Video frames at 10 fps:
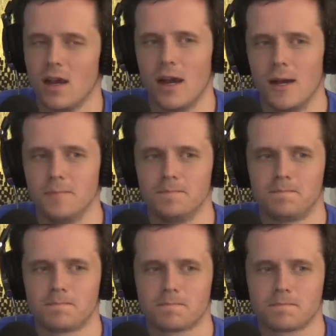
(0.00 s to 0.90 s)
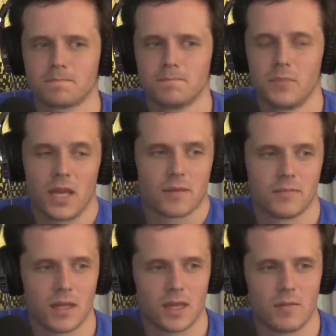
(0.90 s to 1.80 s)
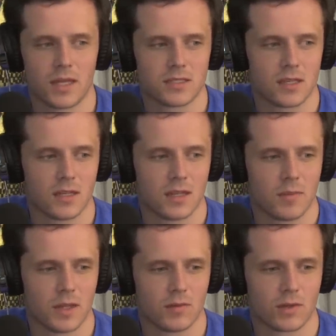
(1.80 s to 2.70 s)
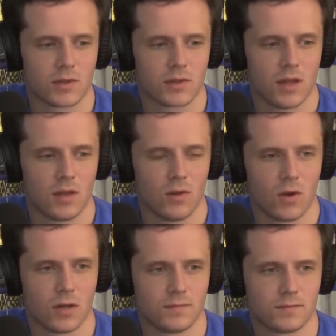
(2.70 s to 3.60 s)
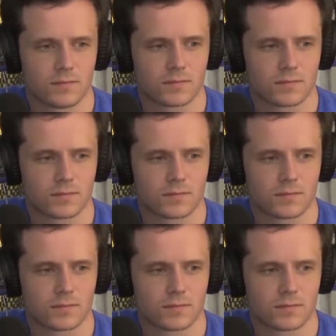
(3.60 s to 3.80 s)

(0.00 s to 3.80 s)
But yeah, and then I met with Lauren